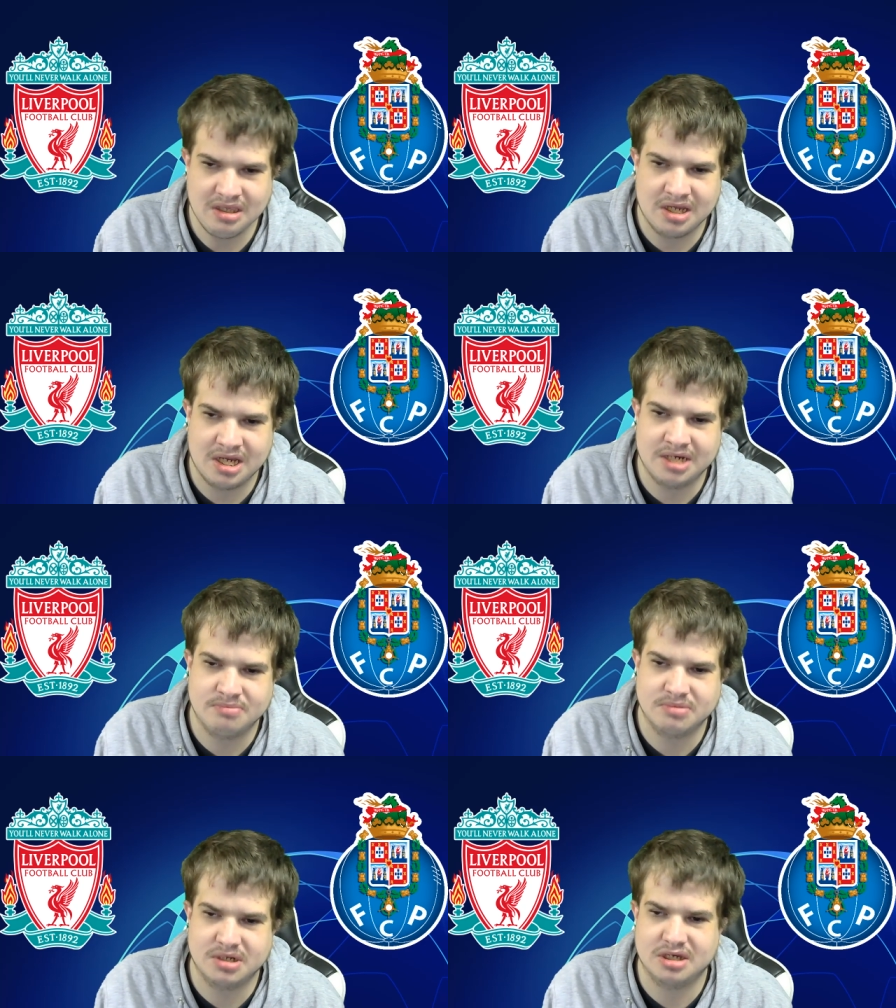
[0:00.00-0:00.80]
And I'm
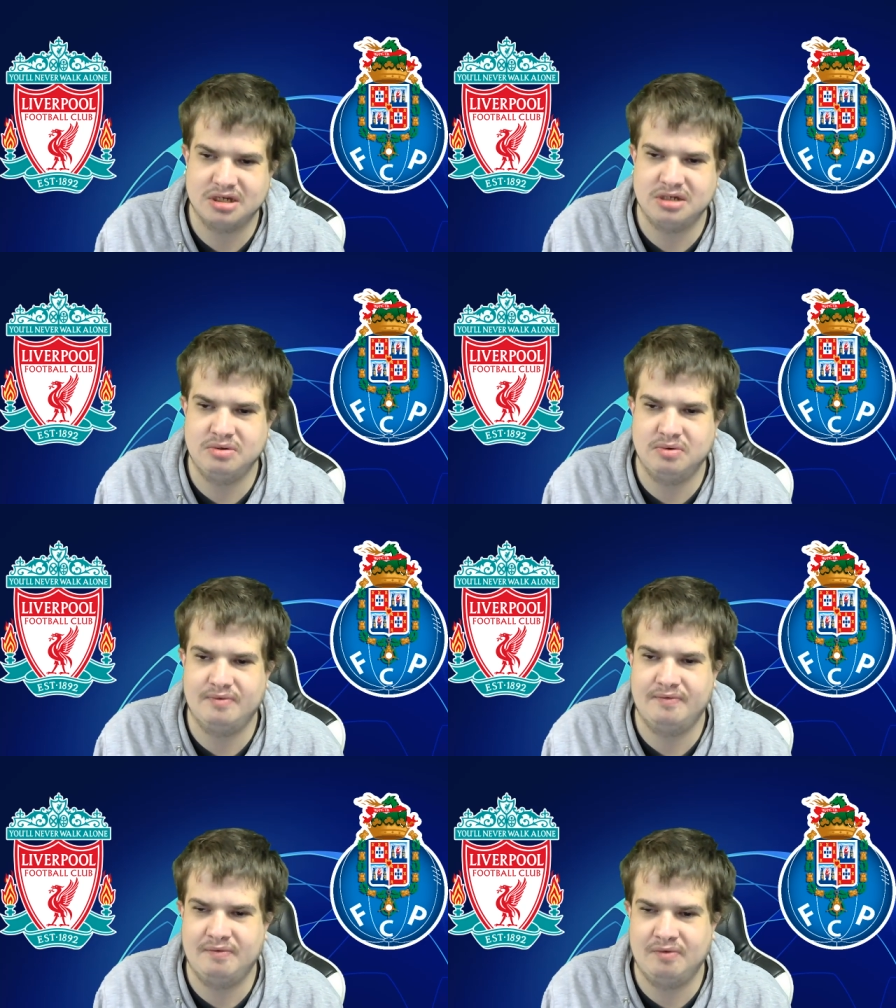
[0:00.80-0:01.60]
going to go
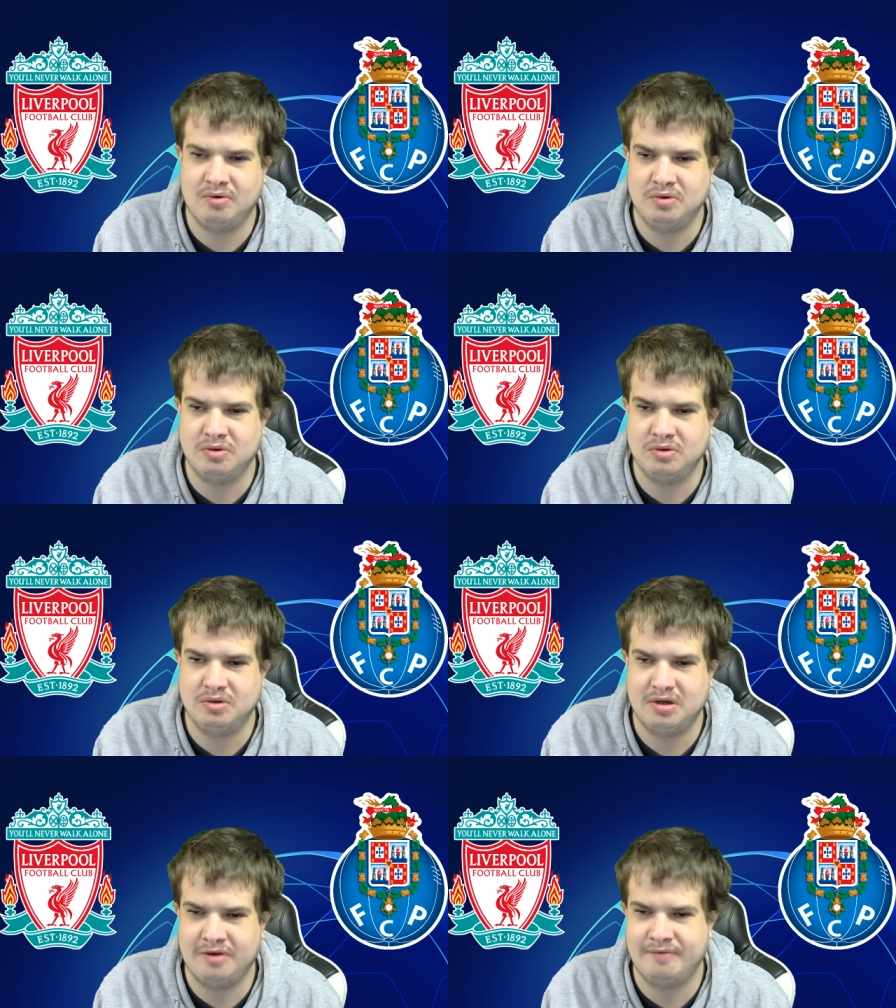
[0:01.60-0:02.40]
for
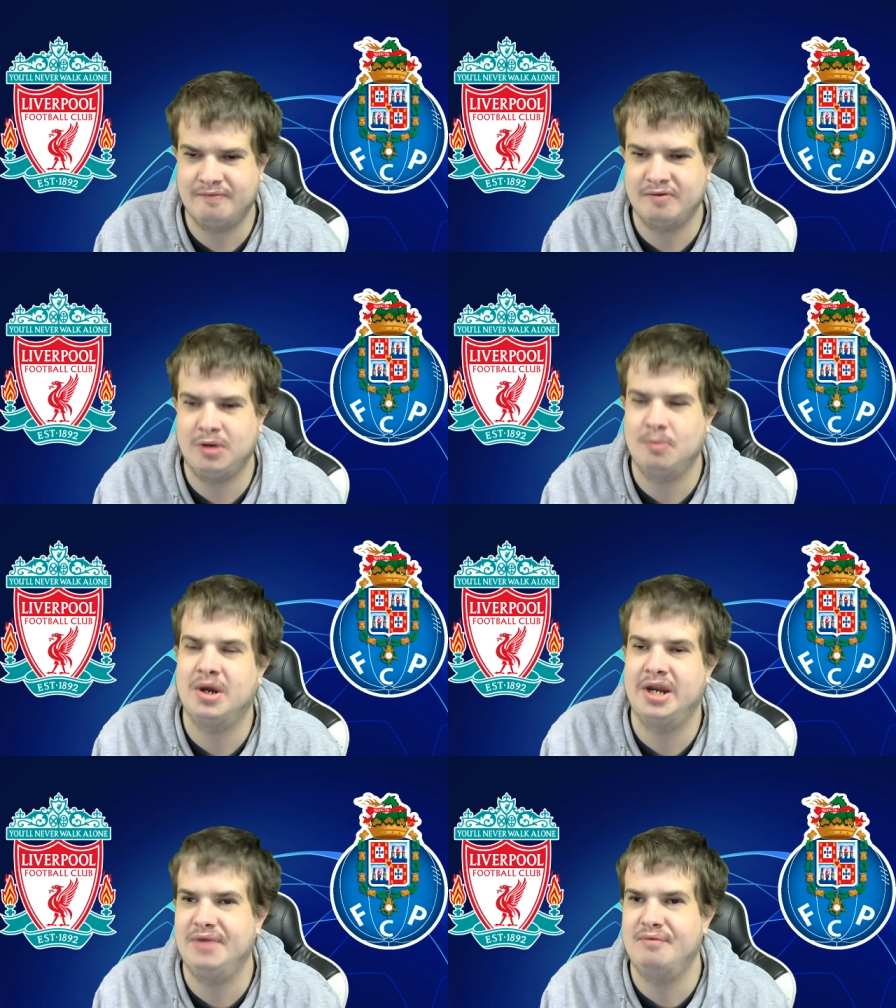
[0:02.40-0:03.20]
a 3
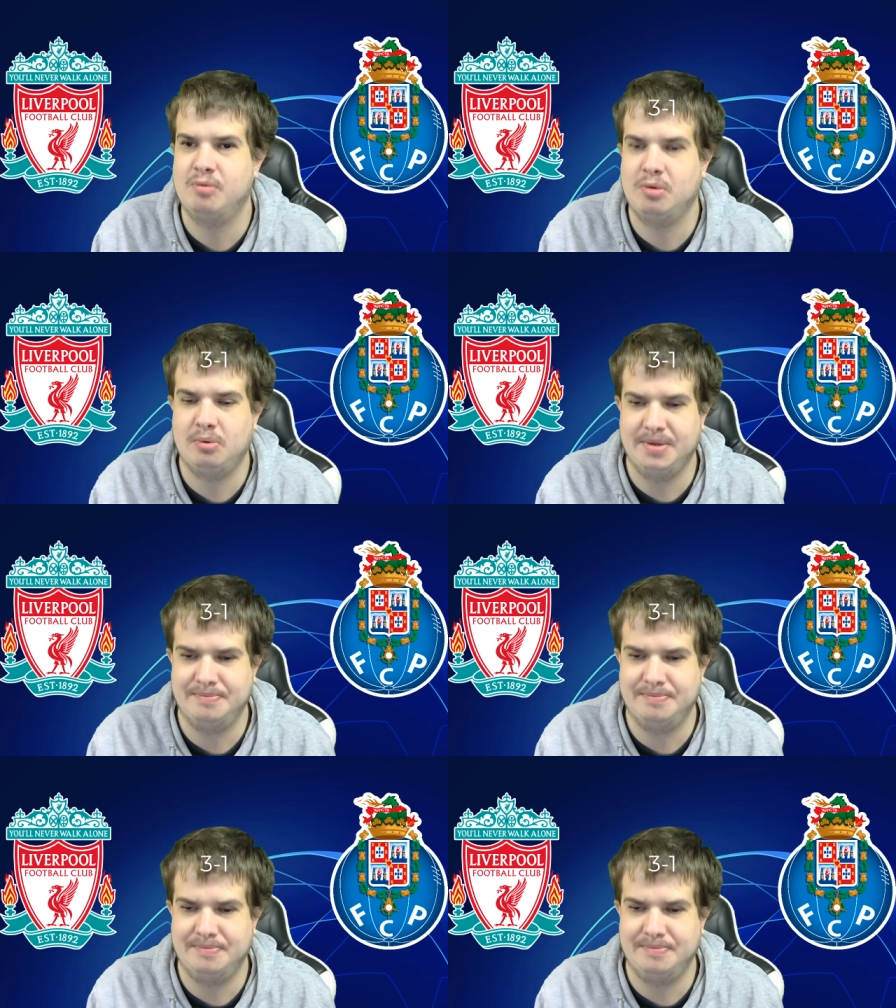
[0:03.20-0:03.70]
1 Liverpool win.